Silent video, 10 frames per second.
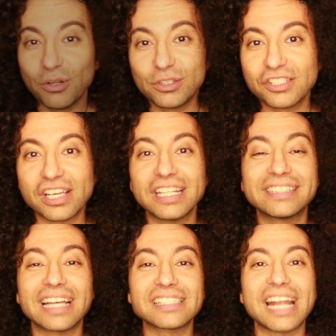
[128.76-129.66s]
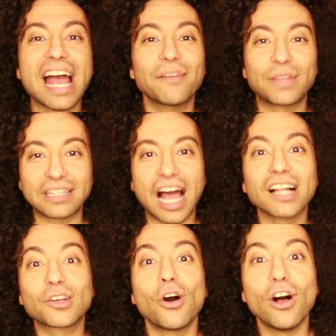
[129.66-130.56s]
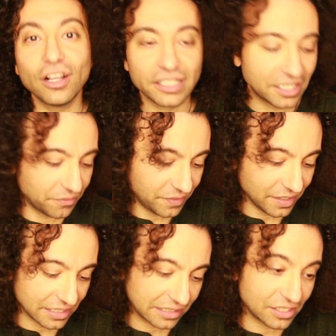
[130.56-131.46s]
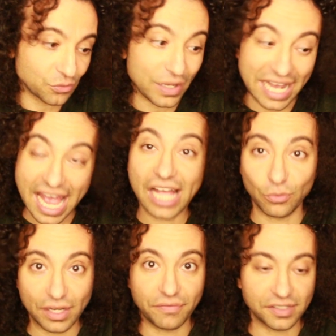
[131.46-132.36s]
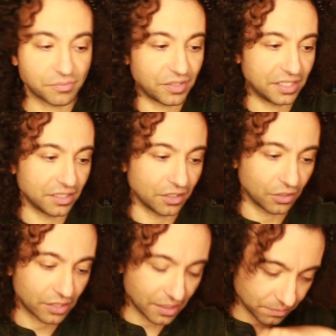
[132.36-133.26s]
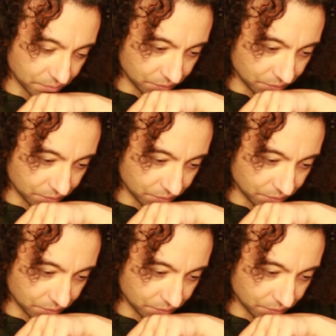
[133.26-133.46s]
Bleu de Chanel doesn't have that alcoholic feel that this one had when I first sprayed it on, okay?